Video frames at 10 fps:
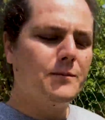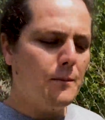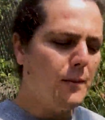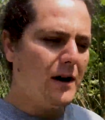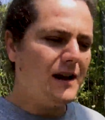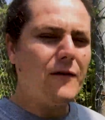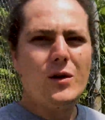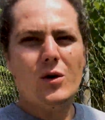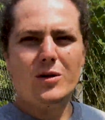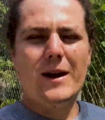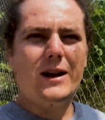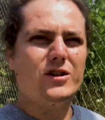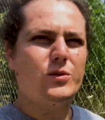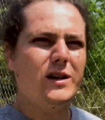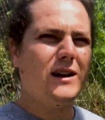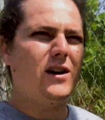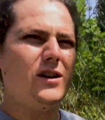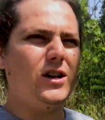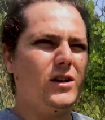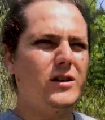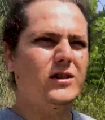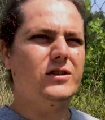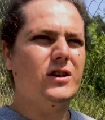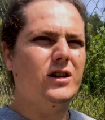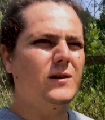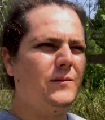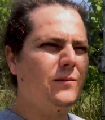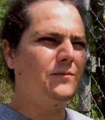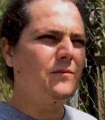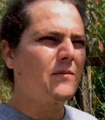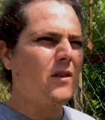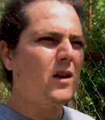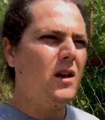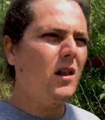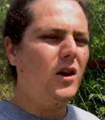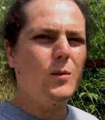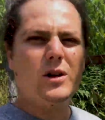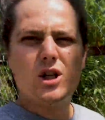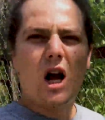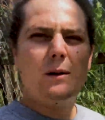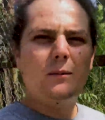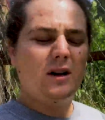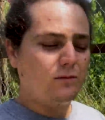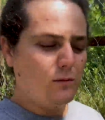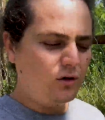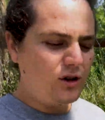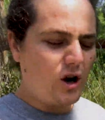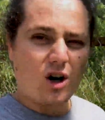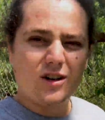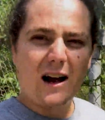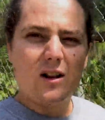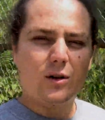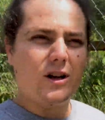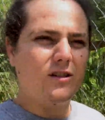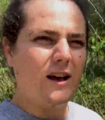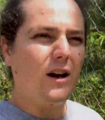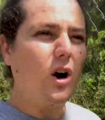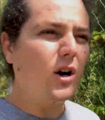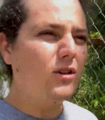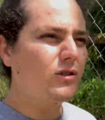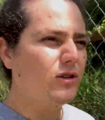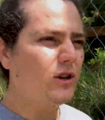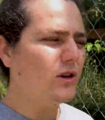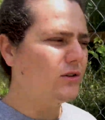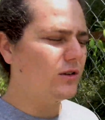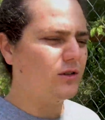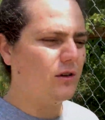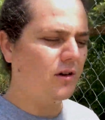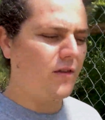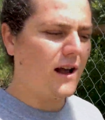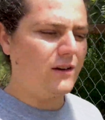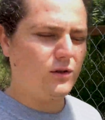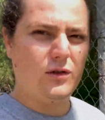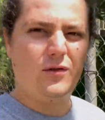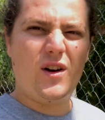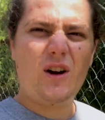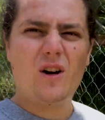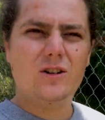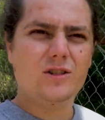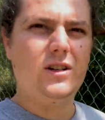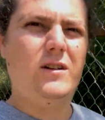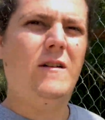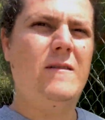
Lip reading: But definitely worth making a swing down here. There's a little bit of shopping, but it's mostly art galleries and artist studios and stuff like that, so it's very artsy,